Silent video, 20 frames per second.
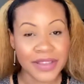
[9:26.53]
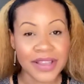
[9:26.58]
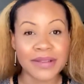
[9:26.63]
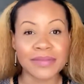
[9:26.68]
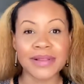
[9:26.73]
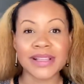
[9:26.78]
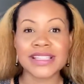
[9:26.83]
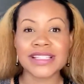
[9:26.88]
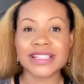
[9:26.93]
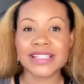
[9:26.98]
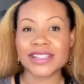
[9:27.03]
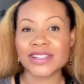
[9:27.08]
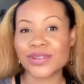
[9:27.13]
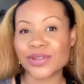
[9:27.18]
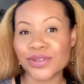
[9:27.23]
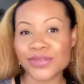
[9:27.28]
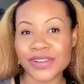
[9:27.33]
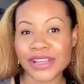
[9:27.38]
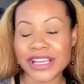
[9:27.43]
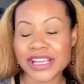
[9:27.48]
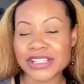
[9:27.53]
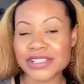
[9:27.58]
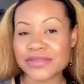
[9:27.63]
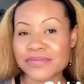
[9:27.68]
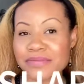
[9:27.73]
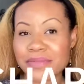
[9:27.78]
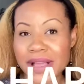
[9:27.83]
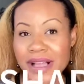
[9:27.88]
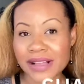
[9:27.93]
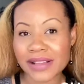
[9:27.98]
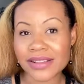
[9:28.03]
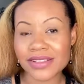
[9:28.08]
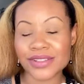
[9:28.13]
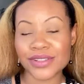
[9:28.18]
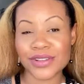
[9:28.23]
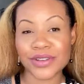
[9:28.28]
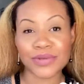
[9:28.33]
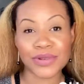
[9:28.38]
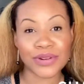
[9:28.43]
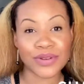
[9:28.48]
Please hit the notification bell so you
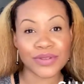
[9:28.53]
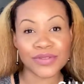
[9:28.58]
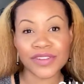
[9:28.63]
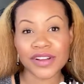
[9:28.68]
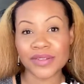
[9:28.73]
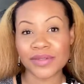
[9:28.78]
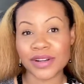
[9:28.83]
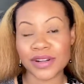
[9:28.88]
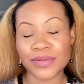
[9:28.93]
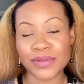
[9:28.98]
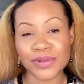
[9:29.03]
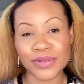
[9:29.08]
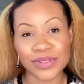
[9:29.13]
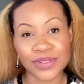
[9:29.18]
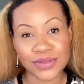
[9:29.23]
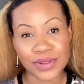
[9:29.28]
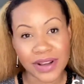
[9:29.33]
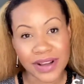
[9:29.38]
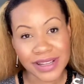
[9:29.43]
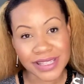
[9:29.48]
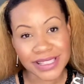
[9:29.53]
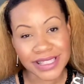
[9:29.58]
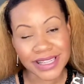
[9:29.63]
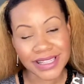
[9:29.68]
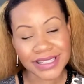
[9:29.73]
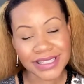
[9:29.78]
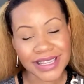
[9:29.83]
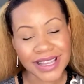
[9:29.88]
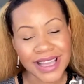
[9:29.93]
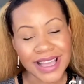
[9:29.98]
can be notified when I post new content.